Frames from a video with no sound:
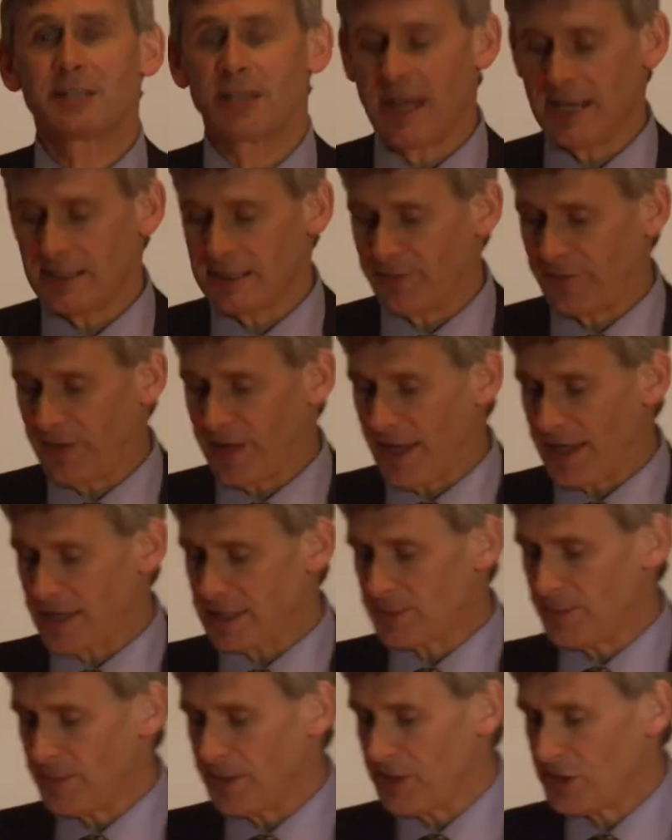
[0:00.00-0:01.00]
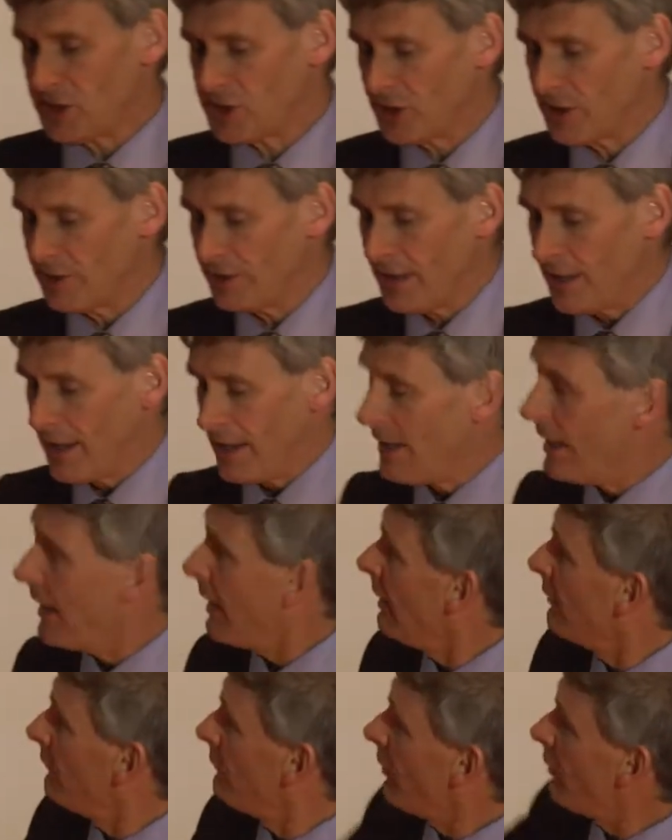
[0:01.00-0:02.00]
scientific expedition
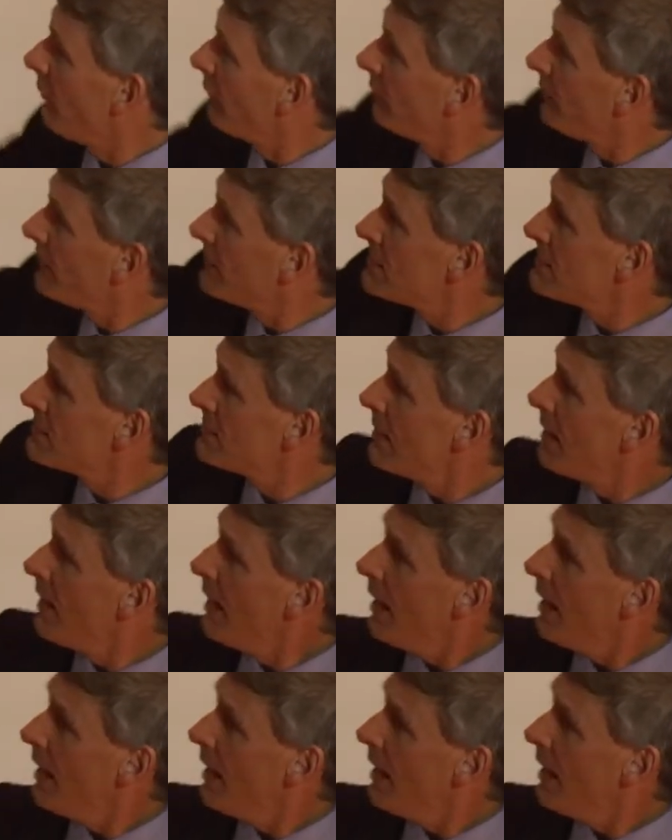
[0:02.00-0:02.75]
involved this